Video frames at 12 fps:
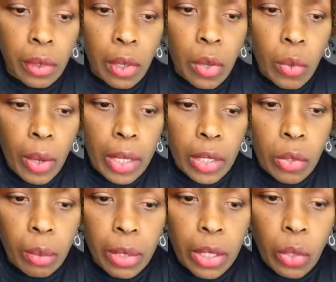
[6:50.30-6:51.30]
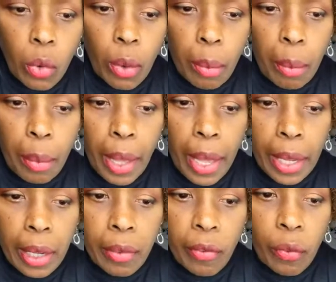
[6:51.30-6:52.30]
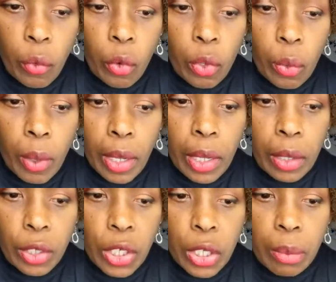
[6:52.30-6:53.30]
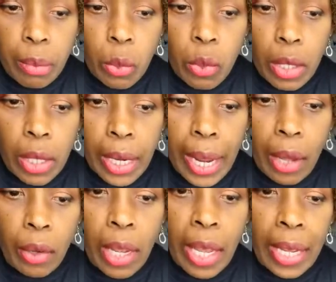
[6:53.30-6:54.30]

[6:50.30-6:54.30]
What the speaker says: All right, so I'm just going back and forth right here, just smoothing it out,